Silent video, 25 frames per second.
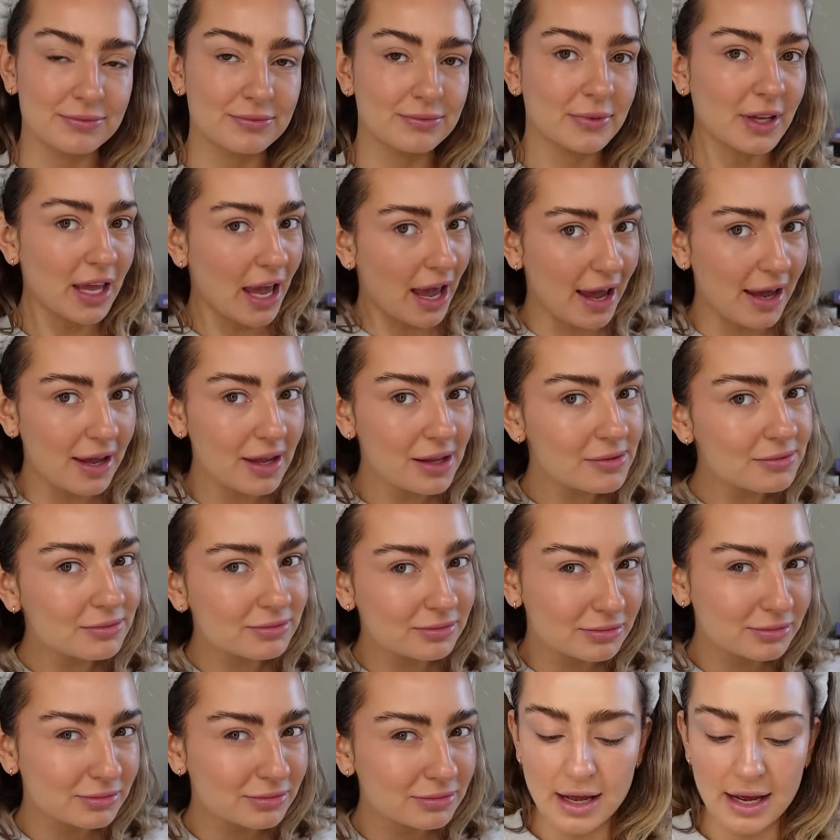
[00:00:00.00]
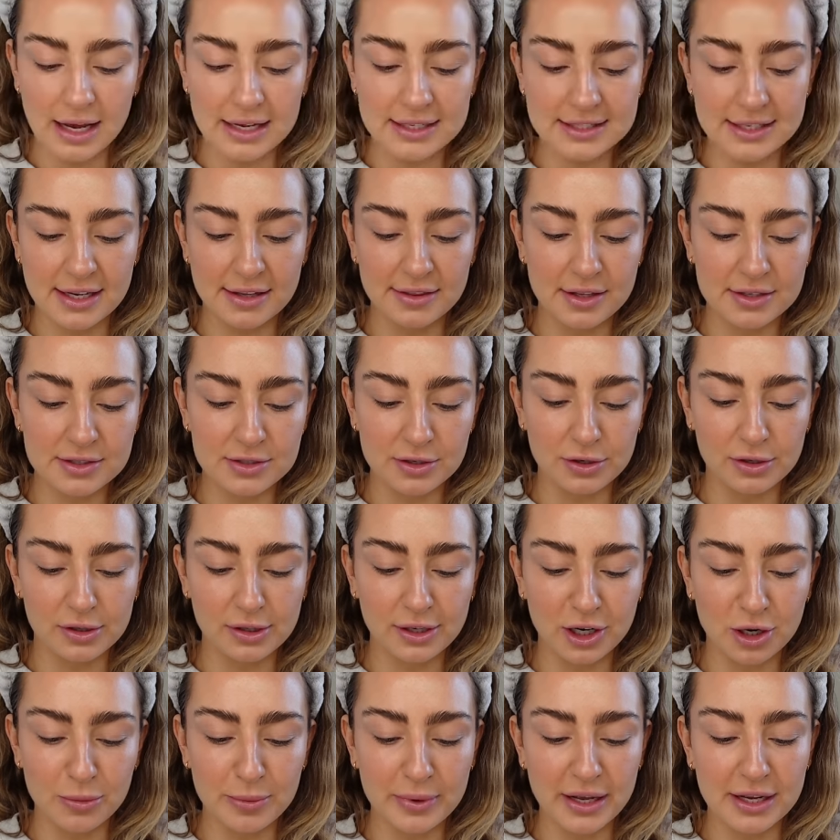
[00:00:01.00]
Okay? I said this
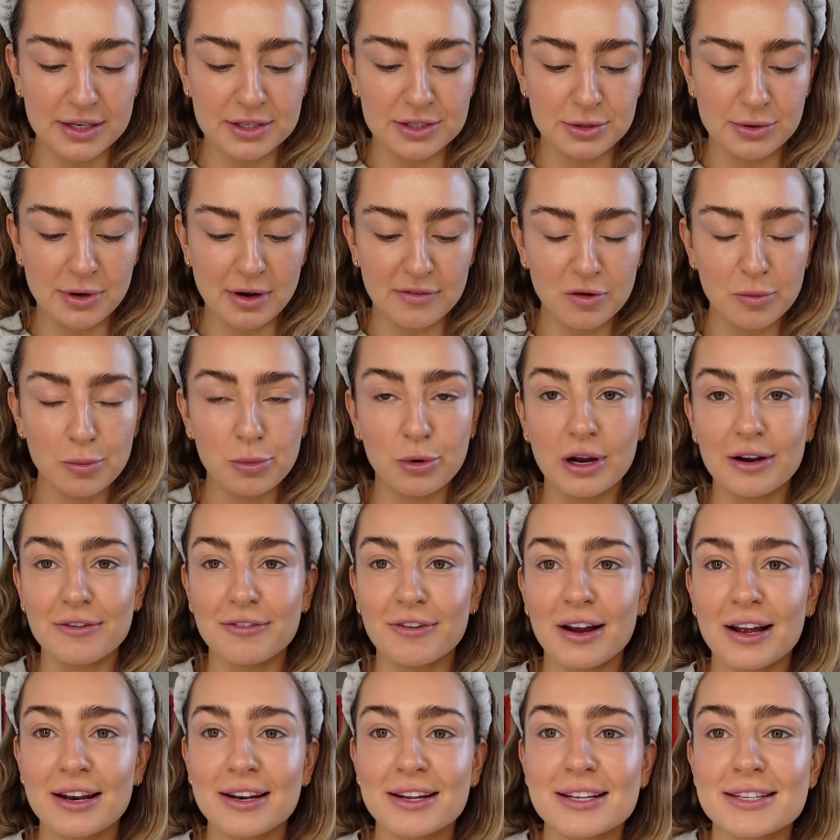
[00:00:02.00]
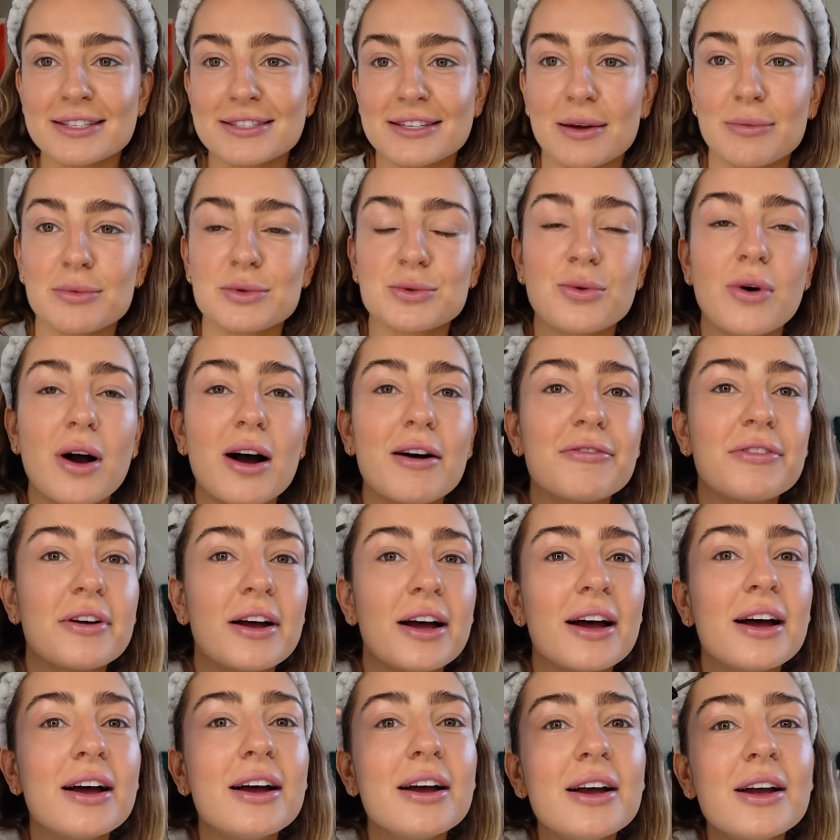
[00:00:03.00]
earlier, but I do have a boyfriend. His name is
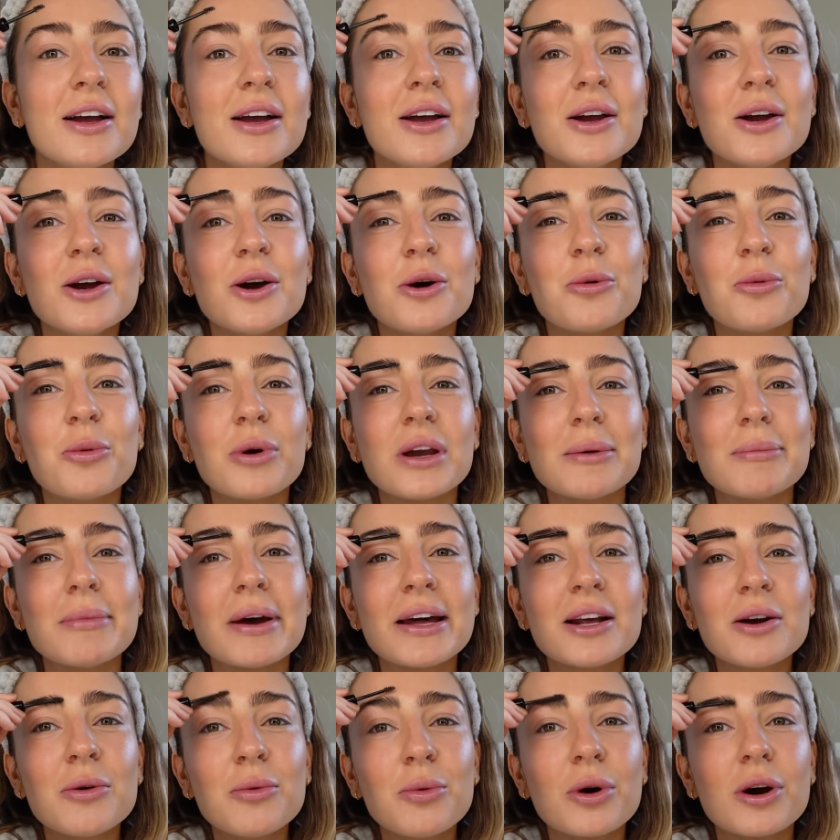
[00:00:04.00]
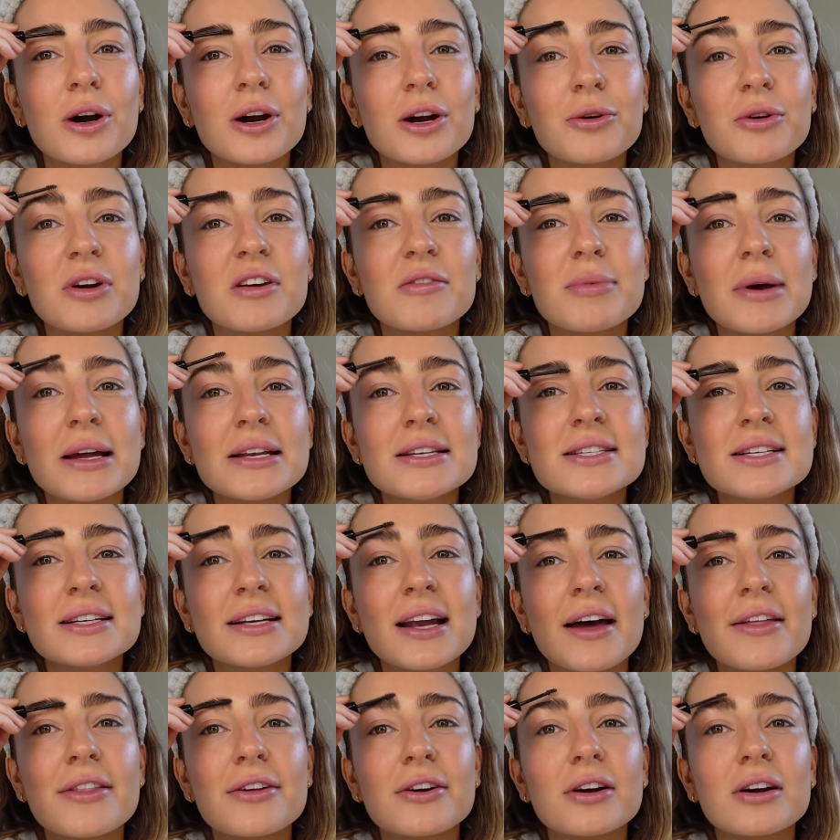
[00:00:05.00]
Rafa. We met at work. We've been
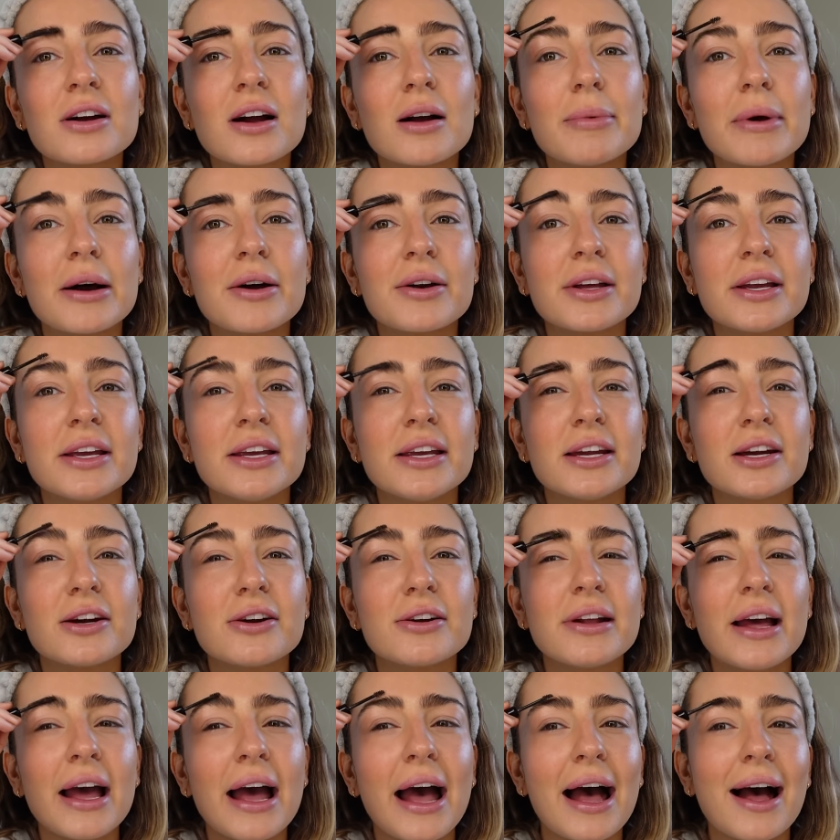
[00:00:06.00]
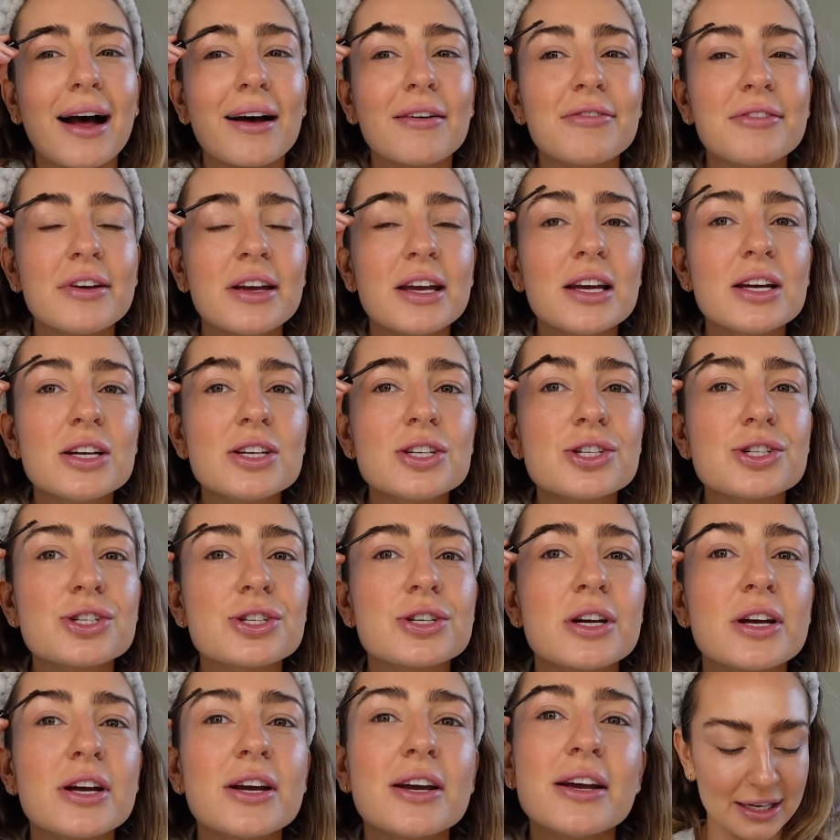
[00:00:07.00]
together about a year and a half
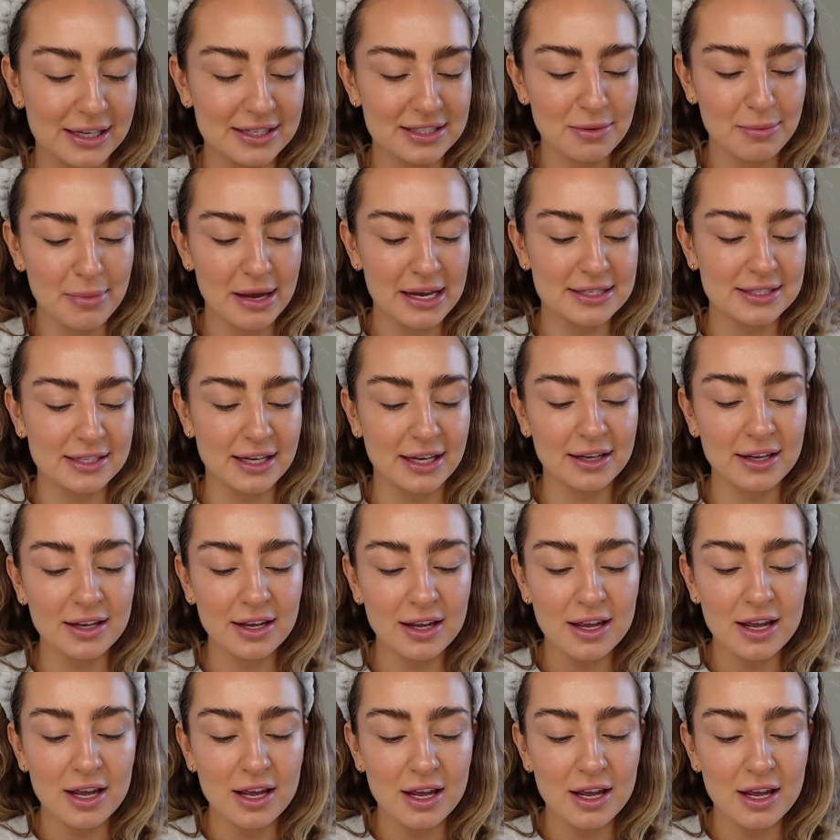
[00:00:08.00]
ish. He's amazing.